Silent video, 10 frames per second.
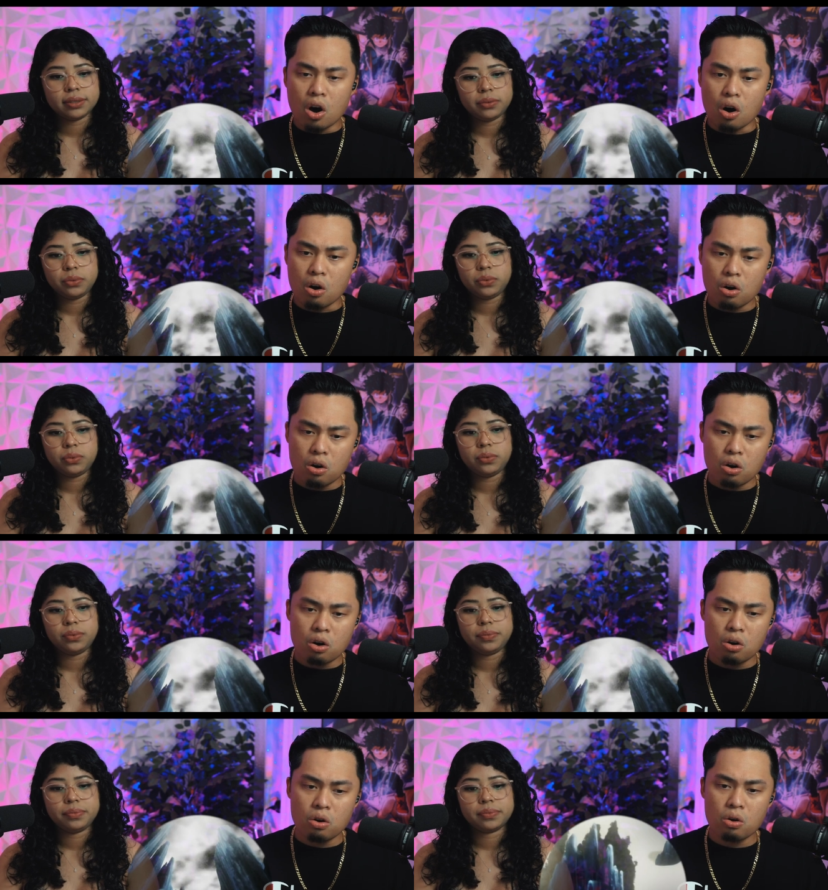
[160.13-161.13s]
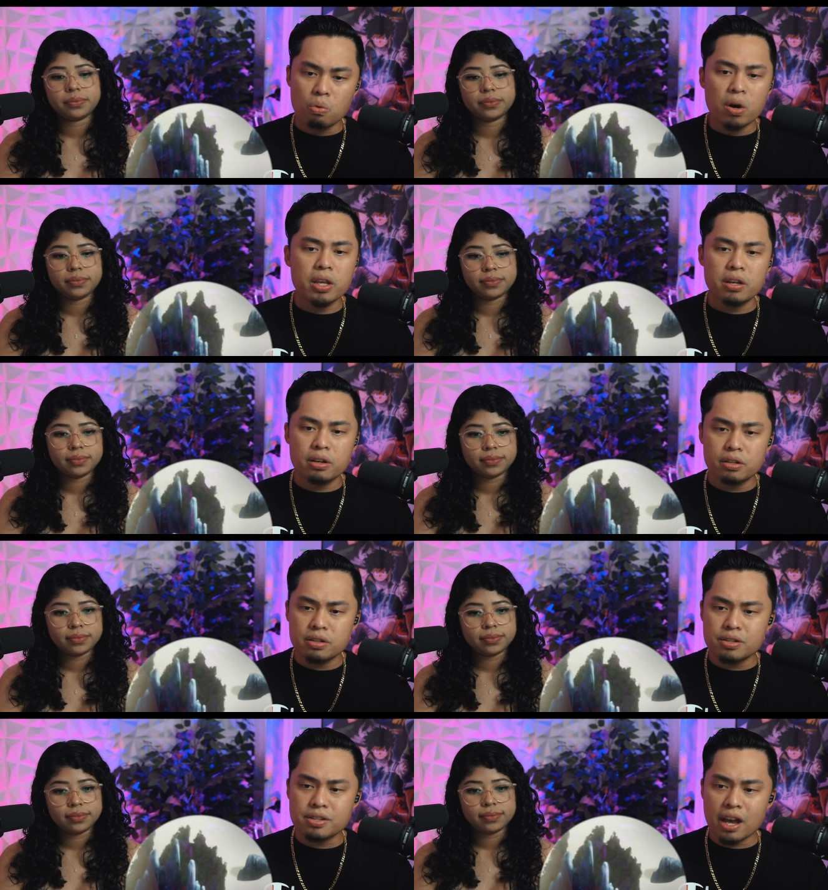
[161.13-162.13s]
Speaker 1: Oh, what year
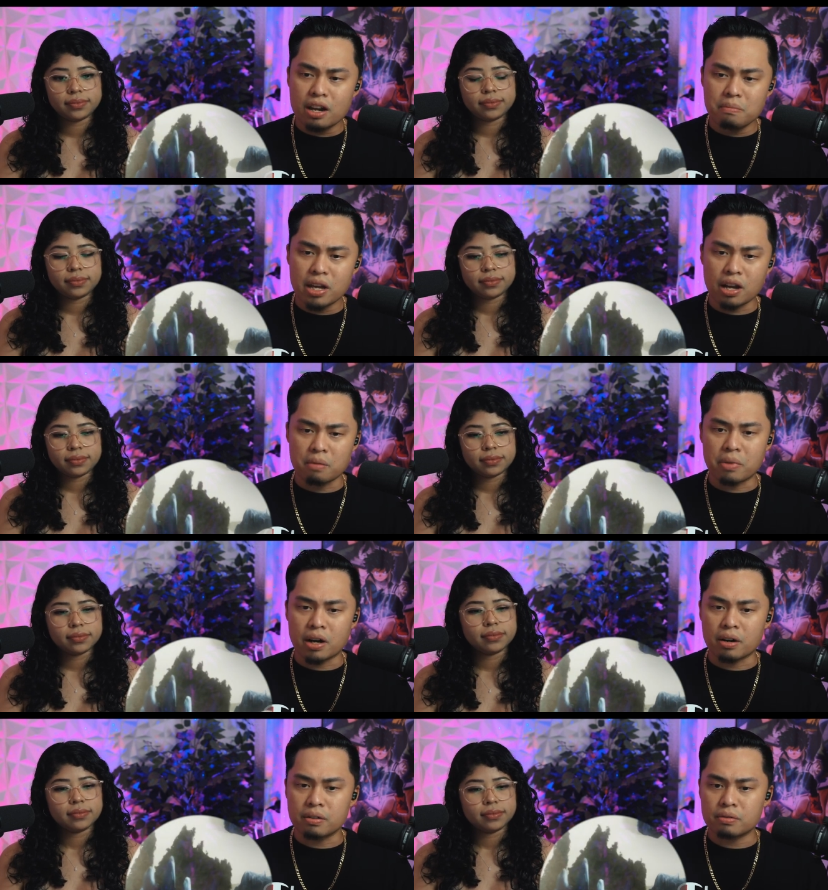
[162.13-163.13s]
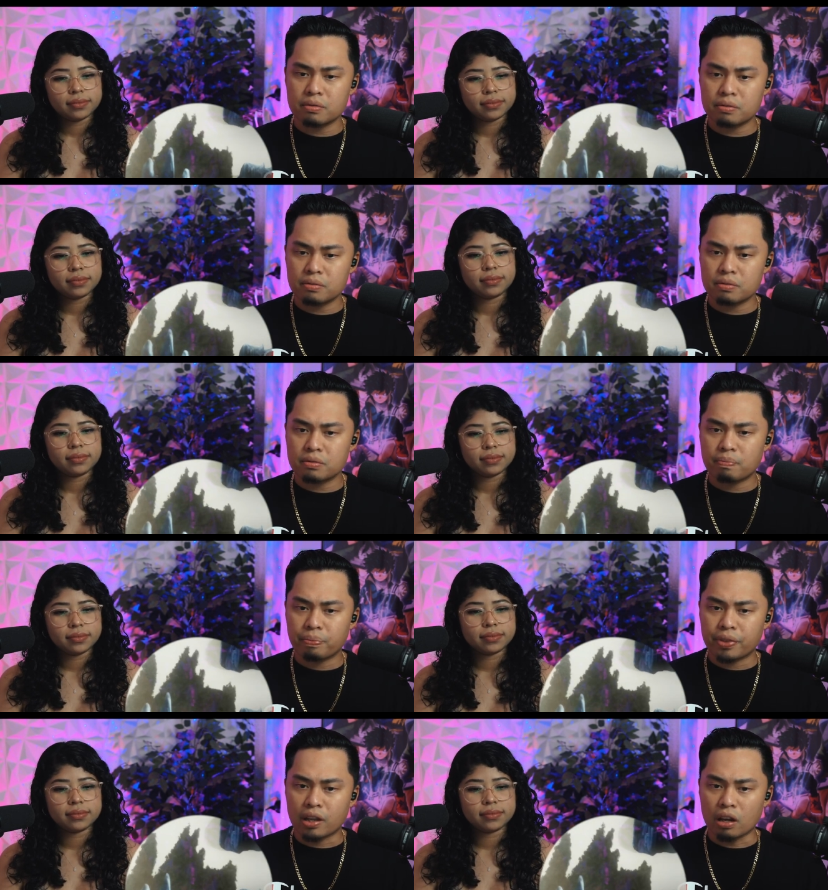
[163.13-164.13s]
did this anime come out?
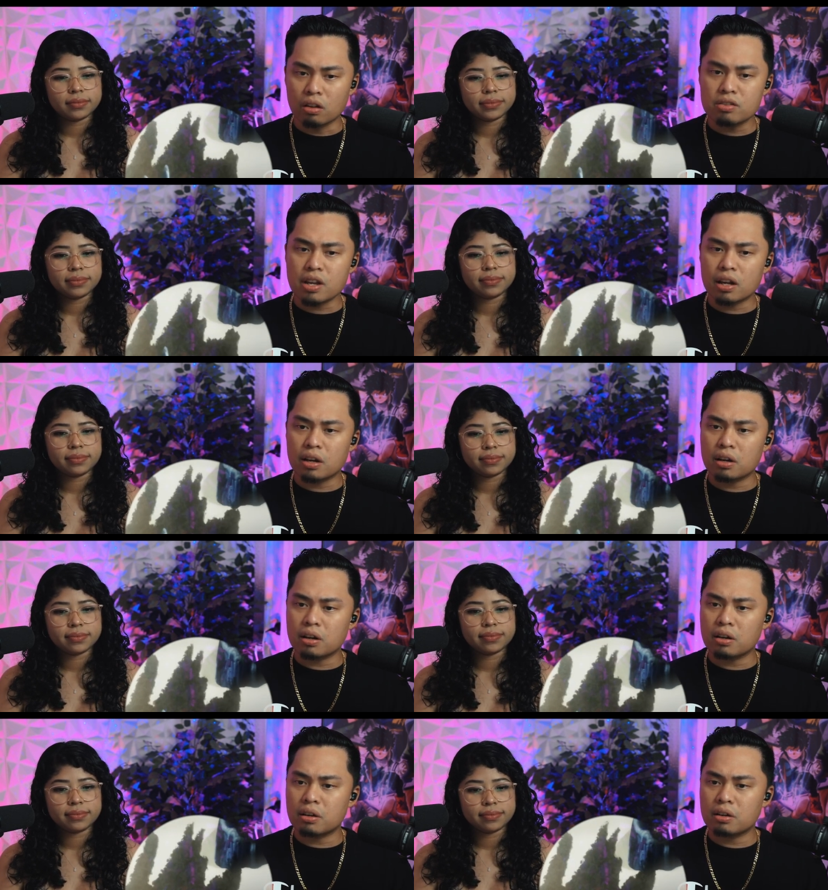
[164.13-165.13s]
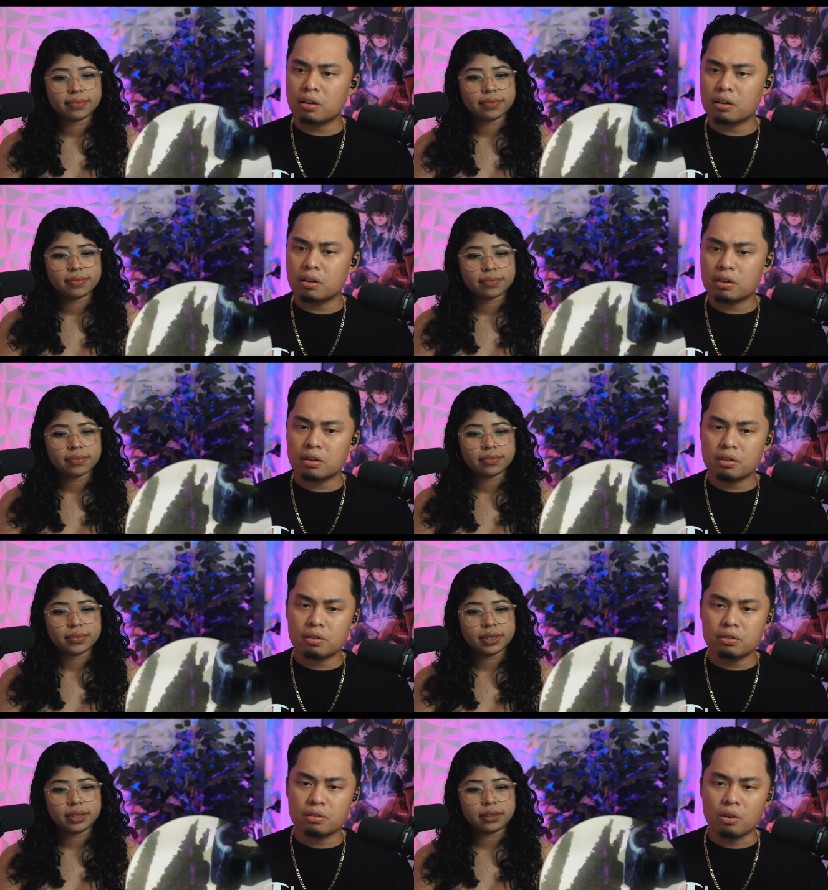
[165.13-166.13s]
It looks like a
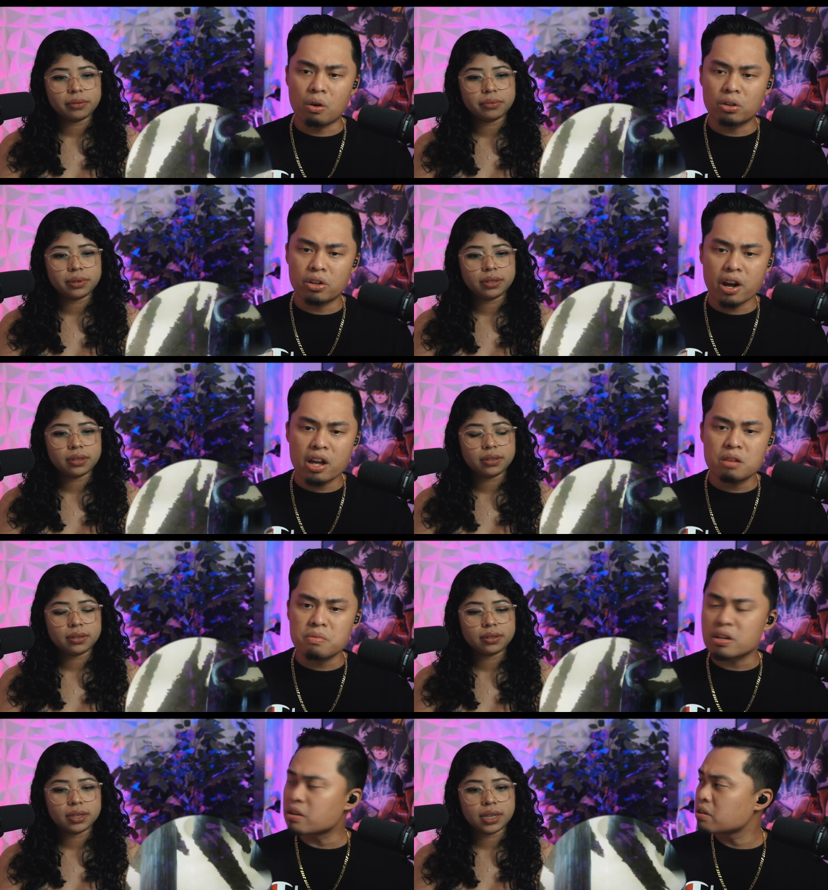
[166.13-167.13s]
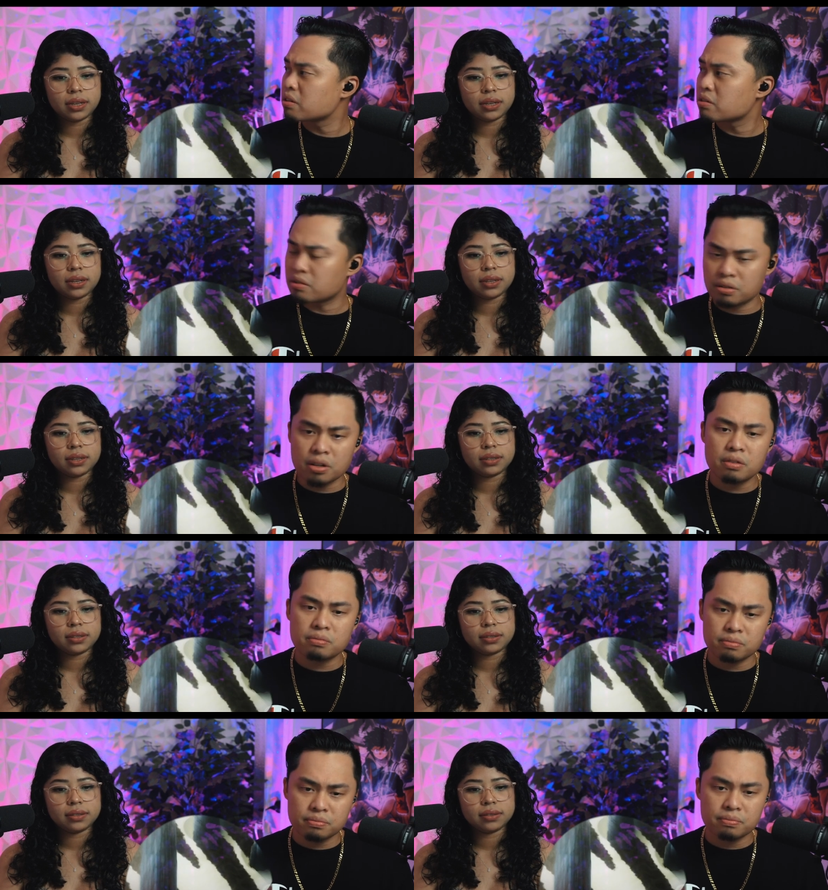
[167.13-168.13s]
older anime. Yeah. yeah.
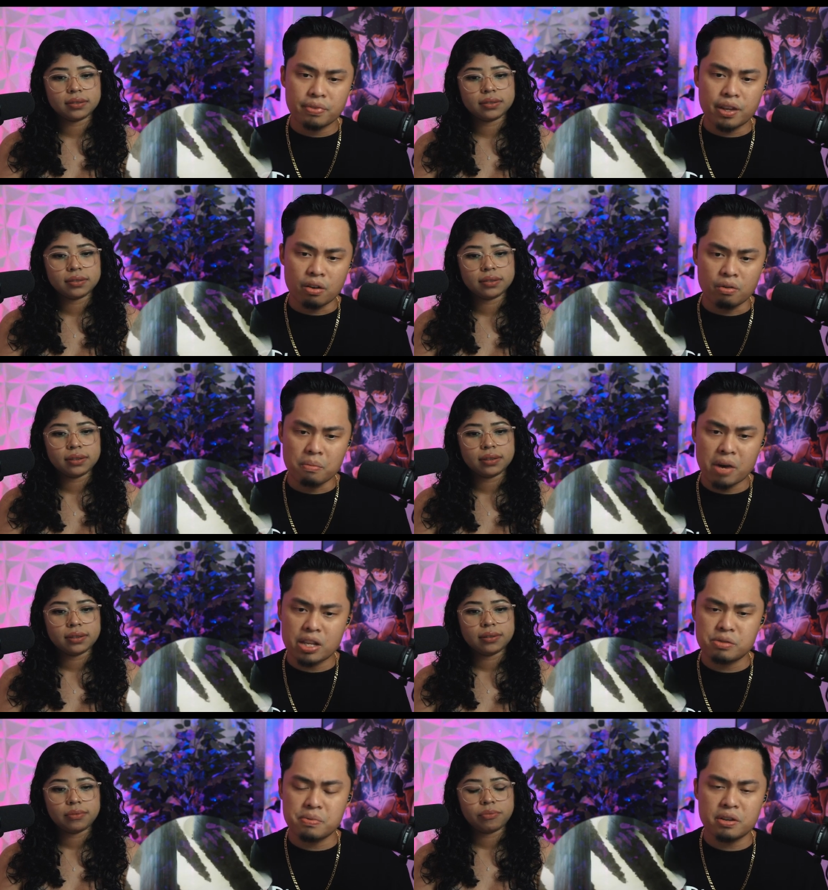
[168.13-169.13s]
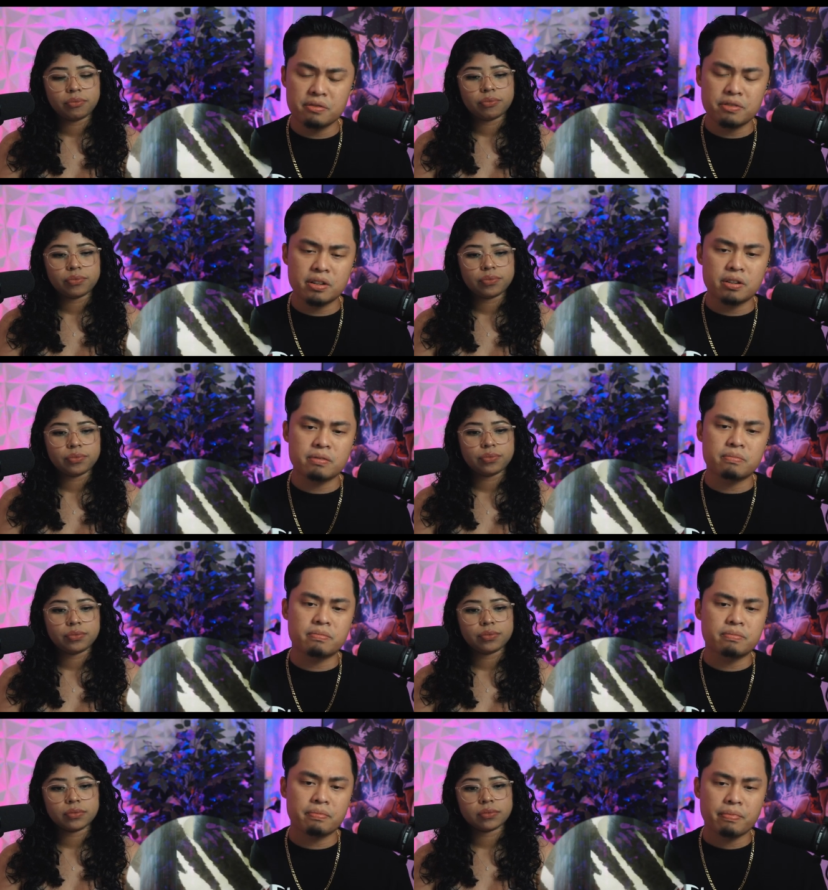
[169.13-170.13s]
Reminds me of
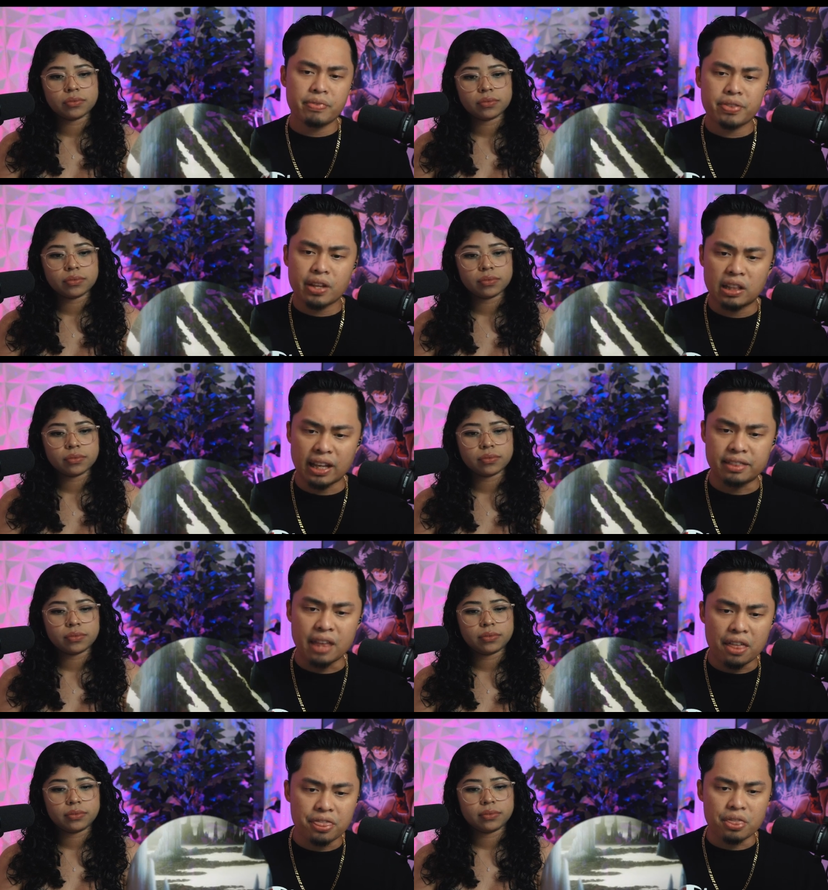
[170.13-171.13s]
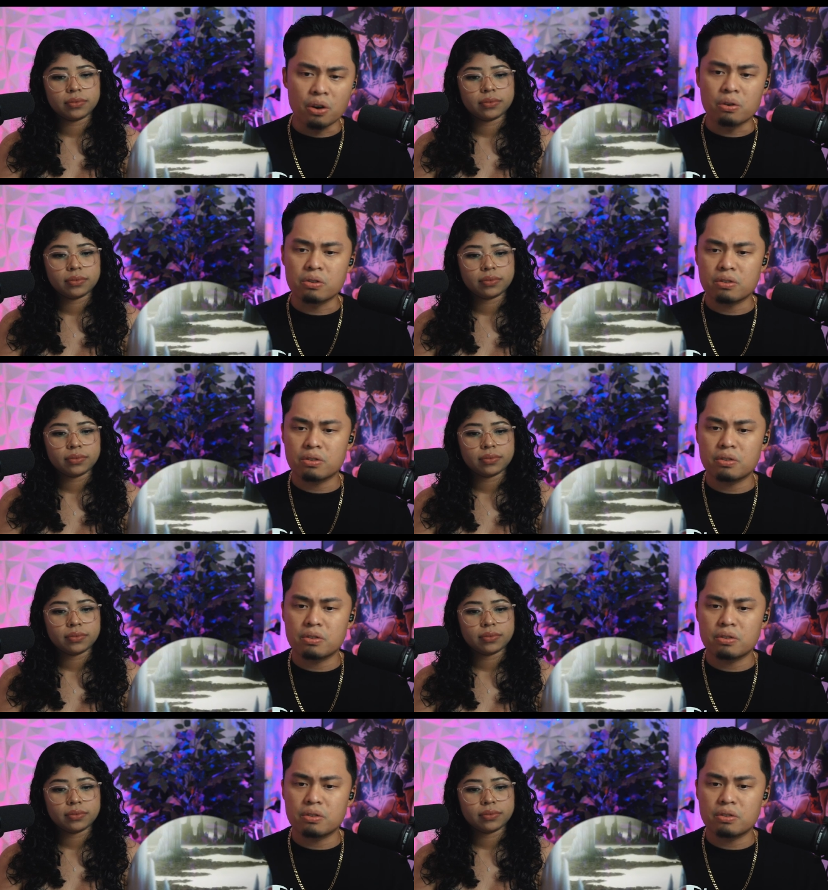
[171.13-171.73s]
um, like Death Note.